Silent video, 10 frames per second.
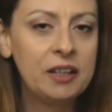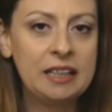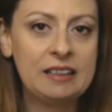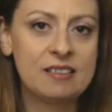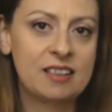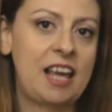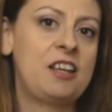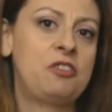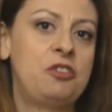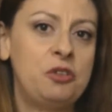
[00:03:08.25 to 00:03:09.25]
In this
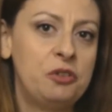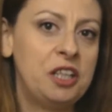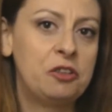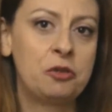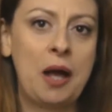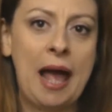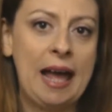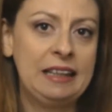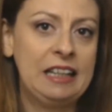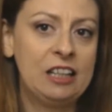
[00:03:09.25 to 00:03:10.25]
case you need to
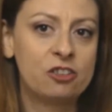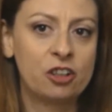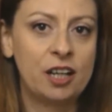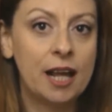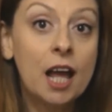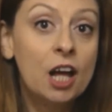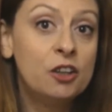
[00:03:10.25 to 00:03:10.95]
add literally